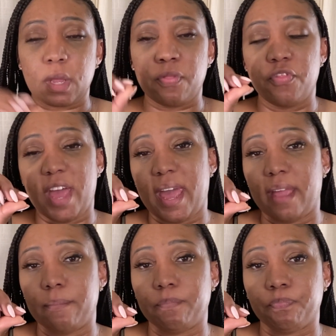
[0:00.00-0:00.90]
that
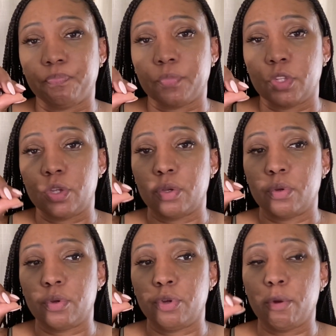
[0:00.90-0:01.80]

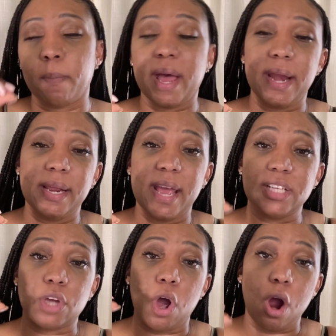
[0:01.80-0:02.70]
your body has
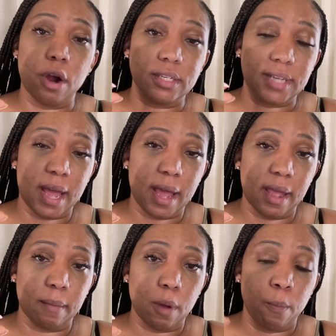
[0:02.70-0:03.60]
a hard
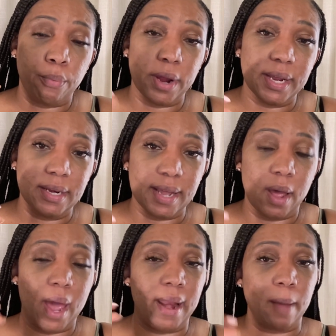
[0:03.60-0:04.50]
time breaking down.
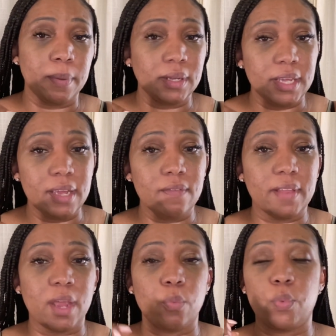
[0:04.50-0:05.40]
And I believe
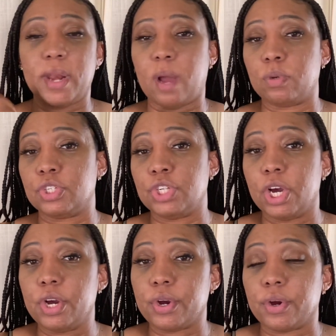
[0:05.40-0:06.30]
like when I was
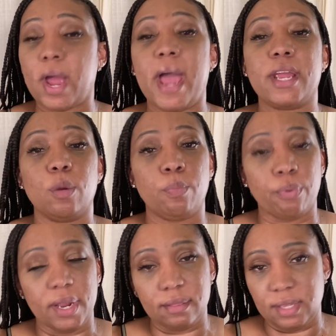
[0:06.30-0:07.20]
younger, I could
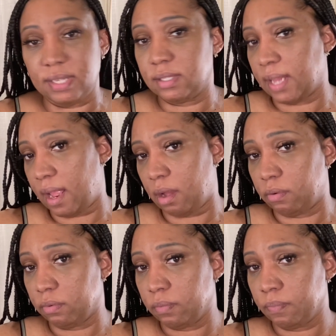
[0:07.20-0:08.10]
break these
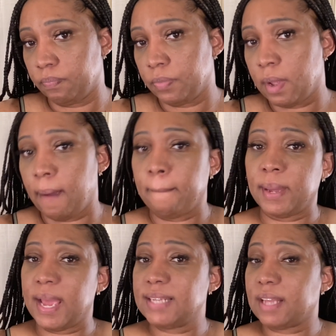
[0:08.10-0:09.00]
down. But
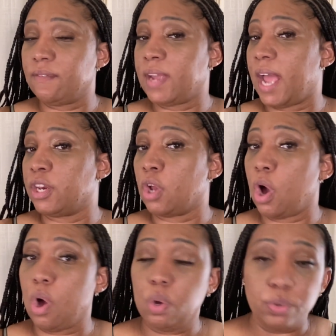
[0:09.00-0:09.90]
as I've gotten
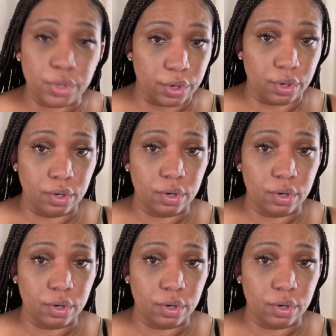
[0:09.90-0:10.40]
older,